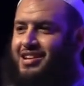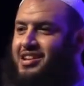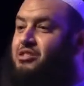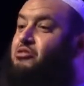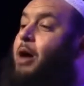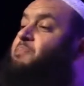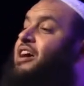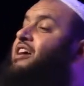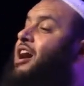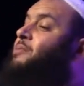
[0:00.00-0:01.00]
He grabbed
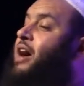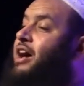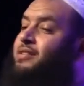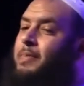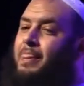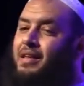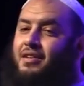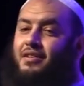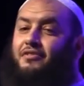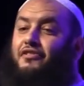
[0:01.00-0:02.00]
a young
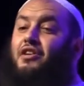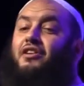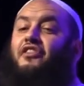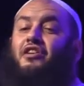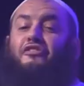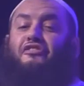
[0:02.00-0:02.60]
man, very, very